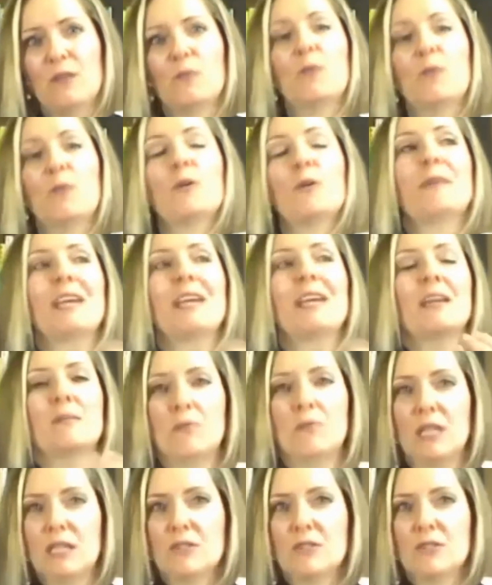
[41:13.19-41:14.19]
what we make it
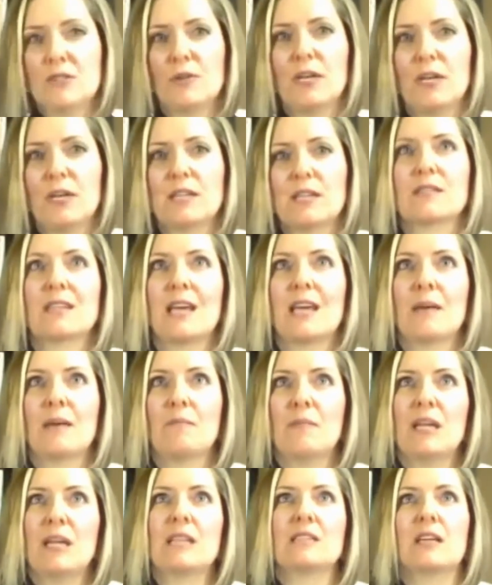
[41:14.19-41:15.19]
mean to us
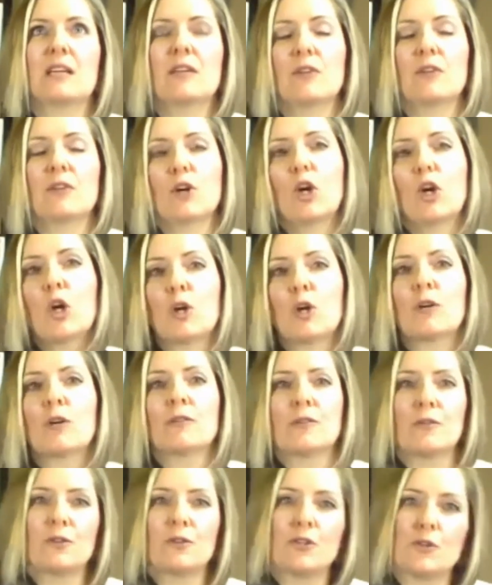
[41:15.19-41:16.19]
that makes it either
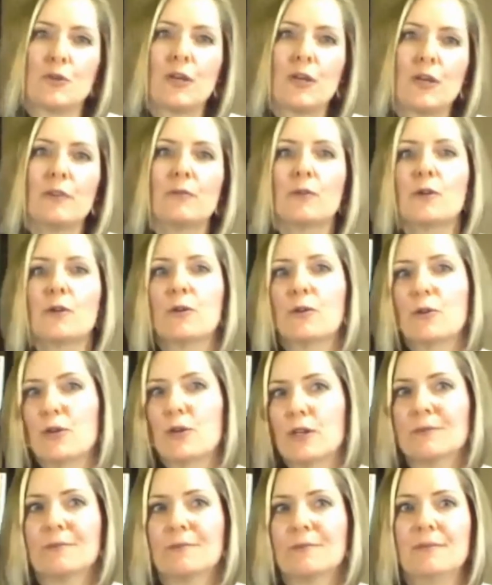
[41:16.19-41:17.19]
hurt or joyful
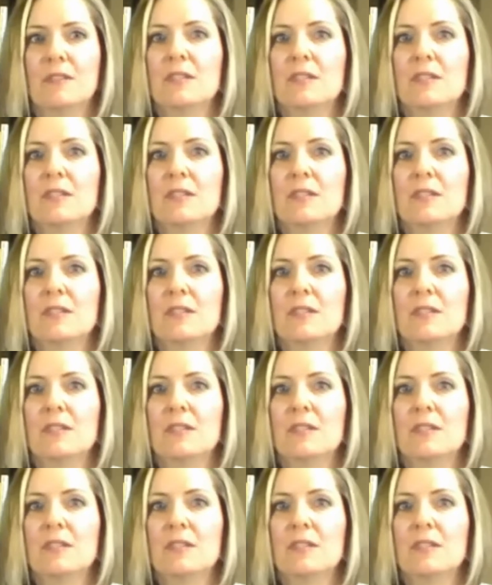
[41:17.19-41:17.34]
or